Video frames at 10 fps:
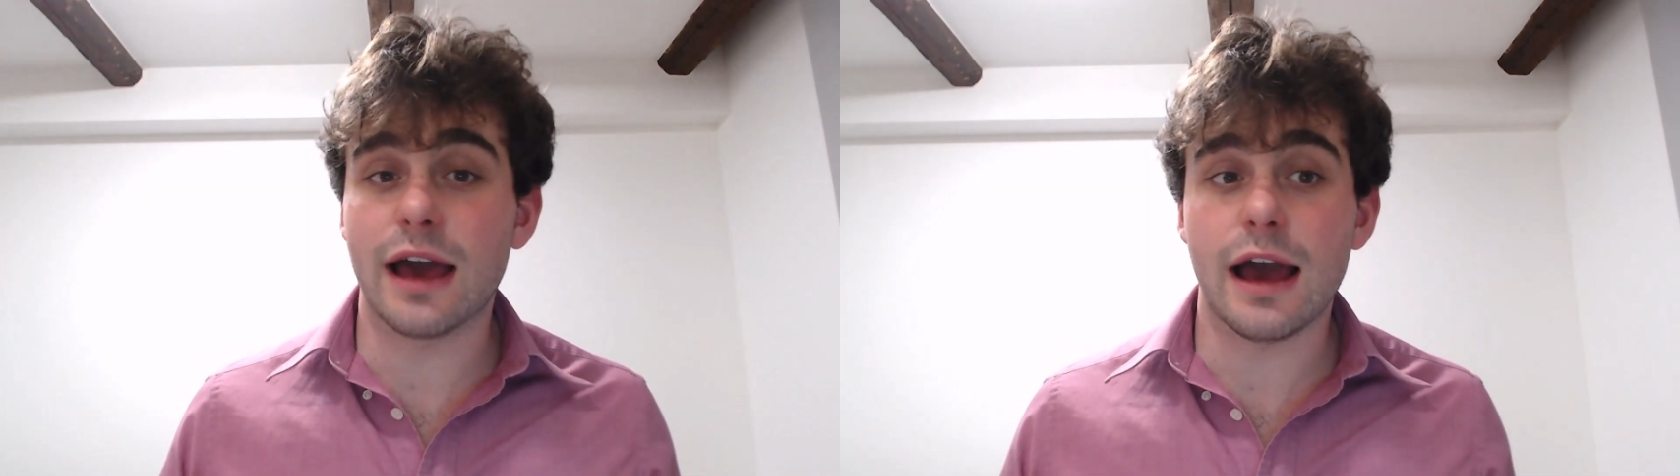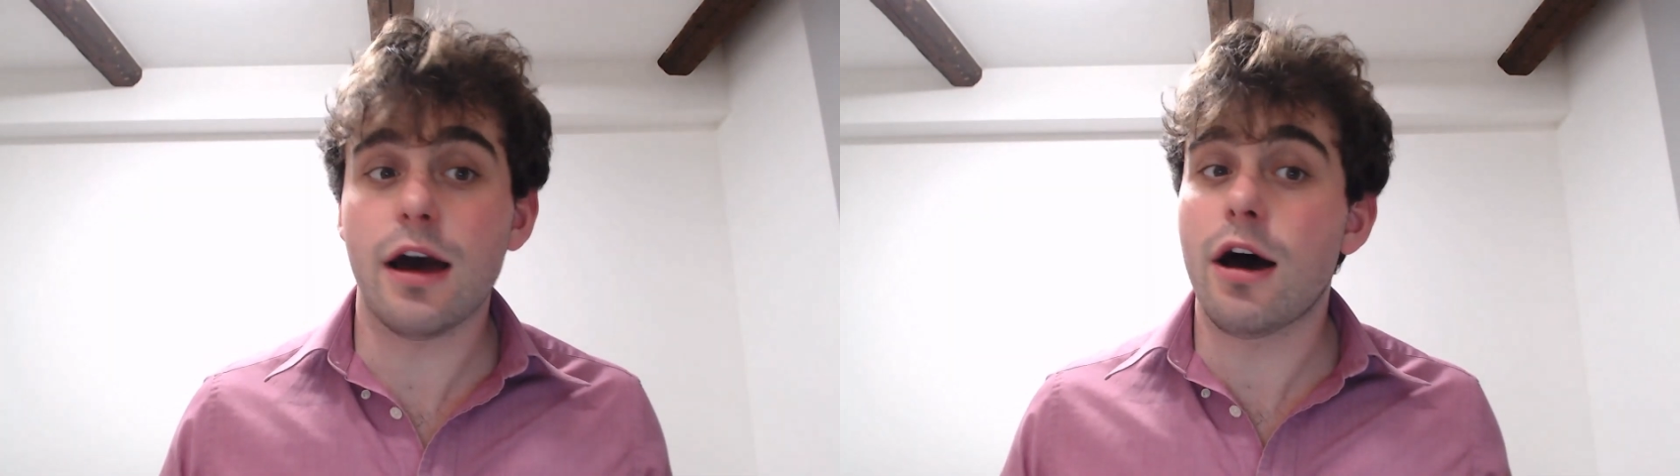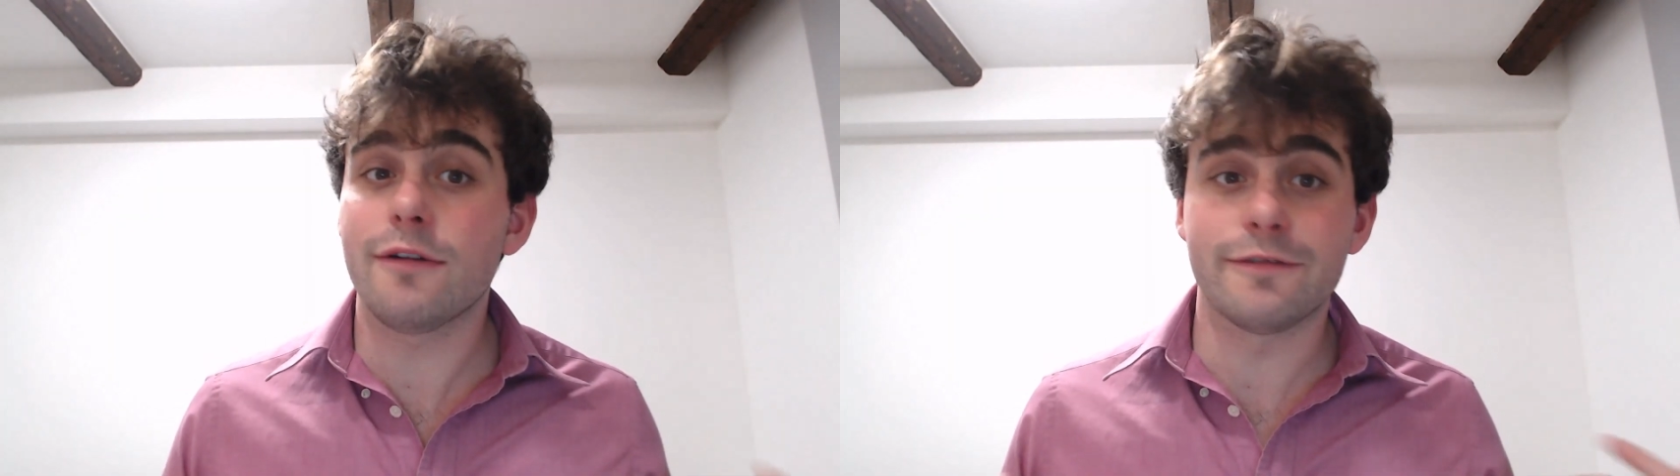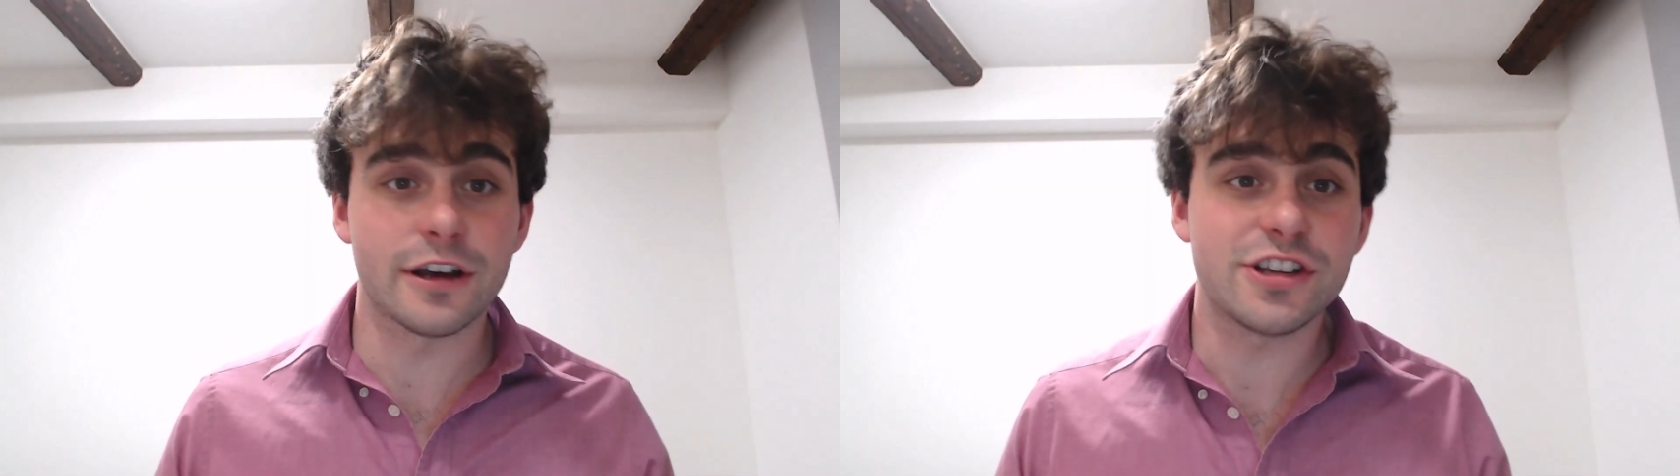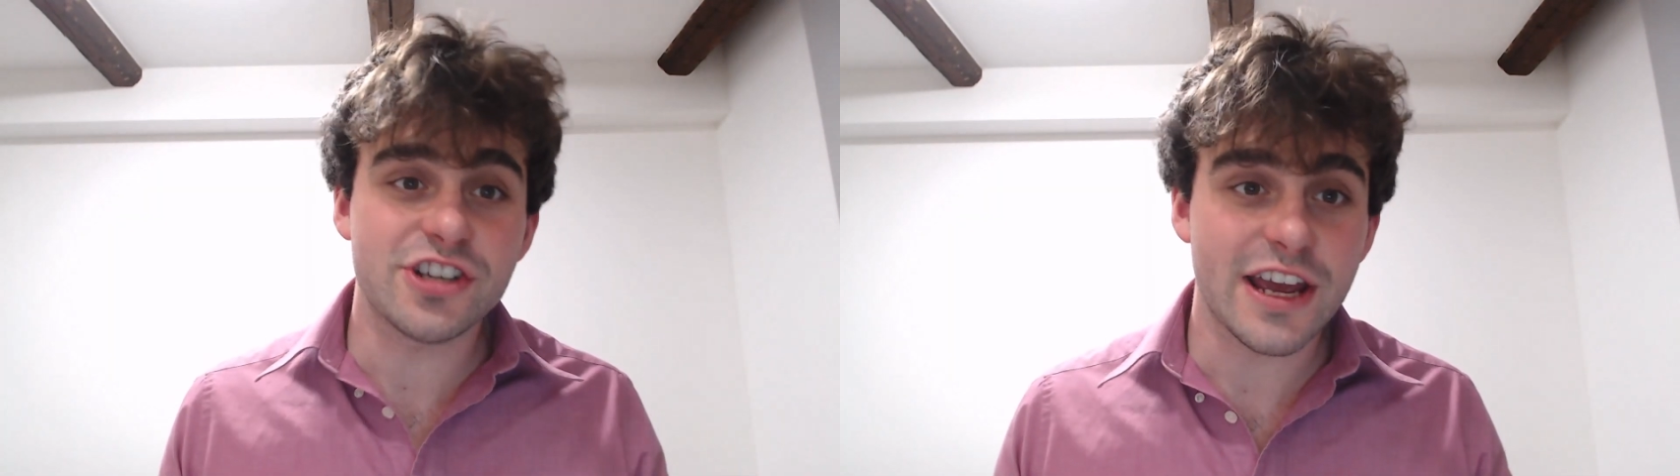at our
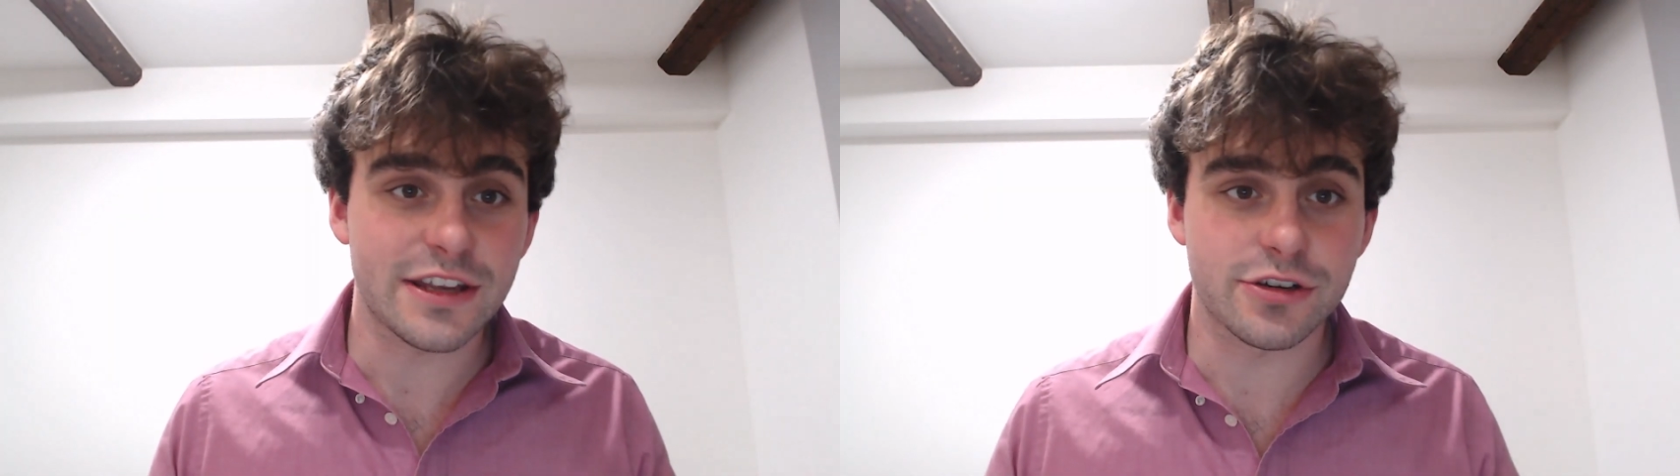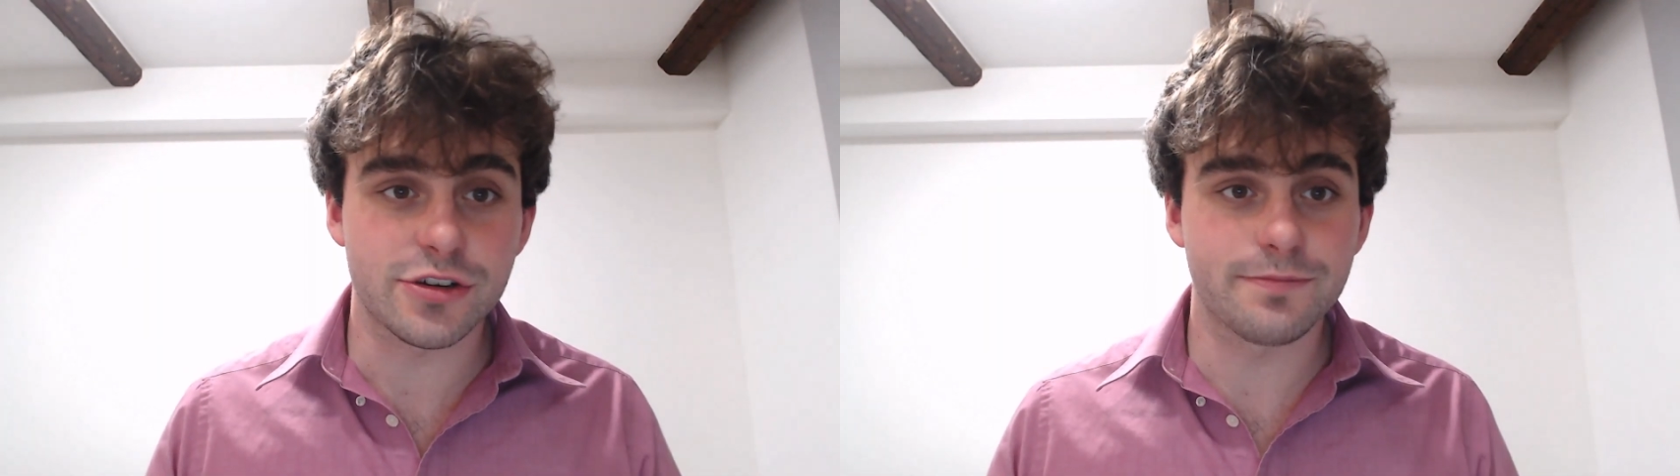first change.